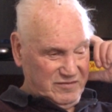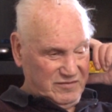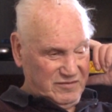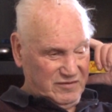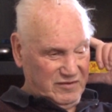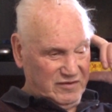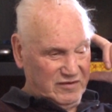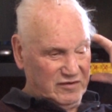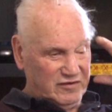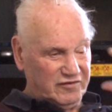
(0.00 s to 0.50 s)

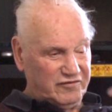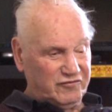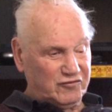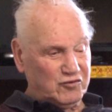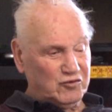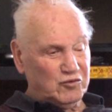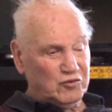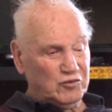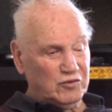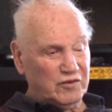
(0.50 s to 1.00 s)
little
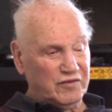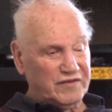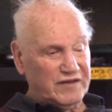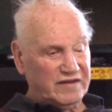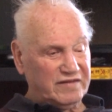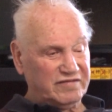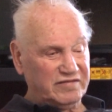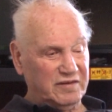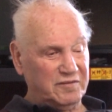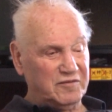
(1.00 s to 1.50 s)
school
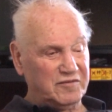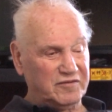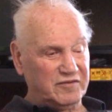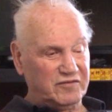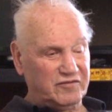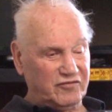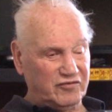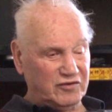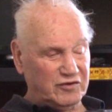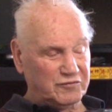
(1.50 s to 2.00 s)
that some of the
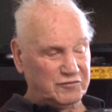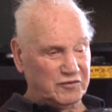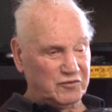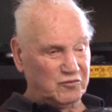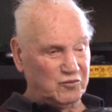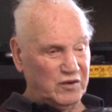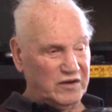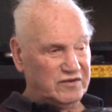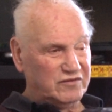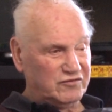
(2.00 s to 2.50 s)

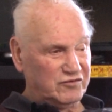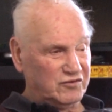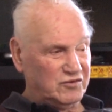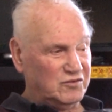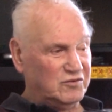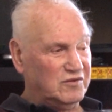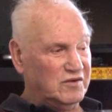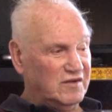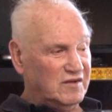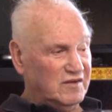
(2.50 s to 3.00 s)
children went
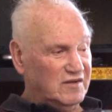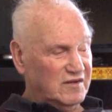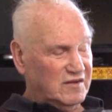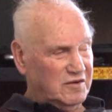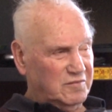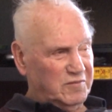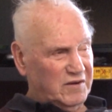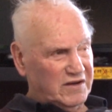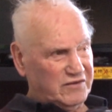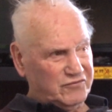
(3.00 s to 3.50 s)
to,
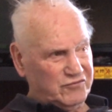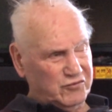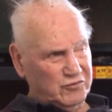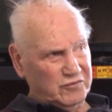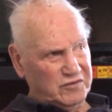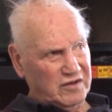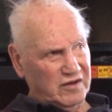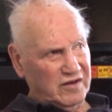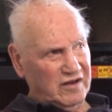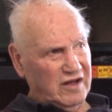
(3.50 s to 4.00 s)
about 2
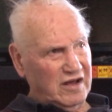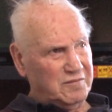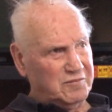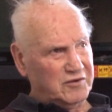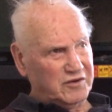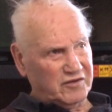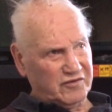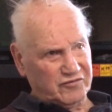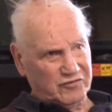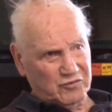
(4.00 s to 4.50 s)

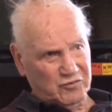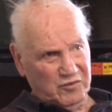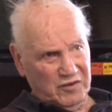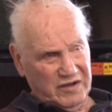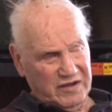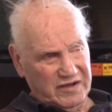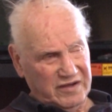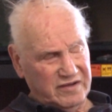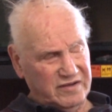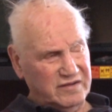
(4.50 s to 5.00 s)
kilometers
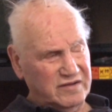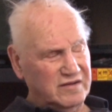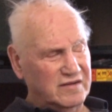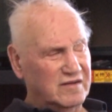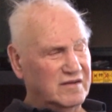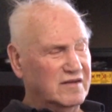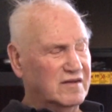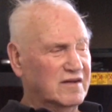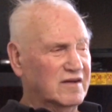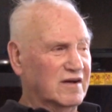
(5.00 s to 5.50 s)
away,
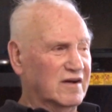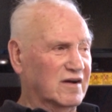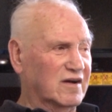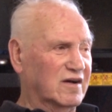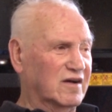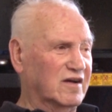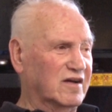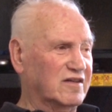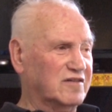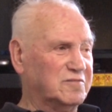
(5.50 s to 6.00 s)

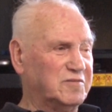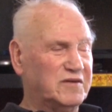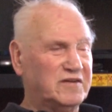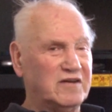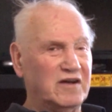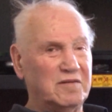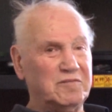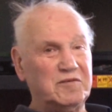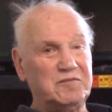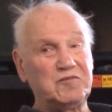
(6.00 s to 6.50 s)
has
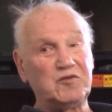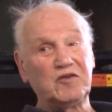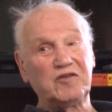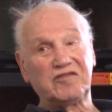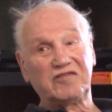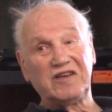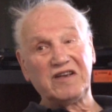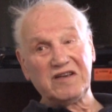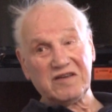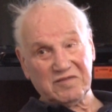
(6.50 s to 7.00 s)
become a
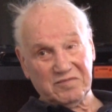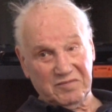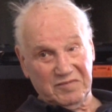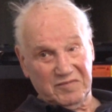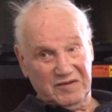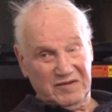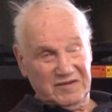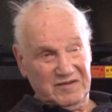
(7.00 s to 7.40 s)
museum.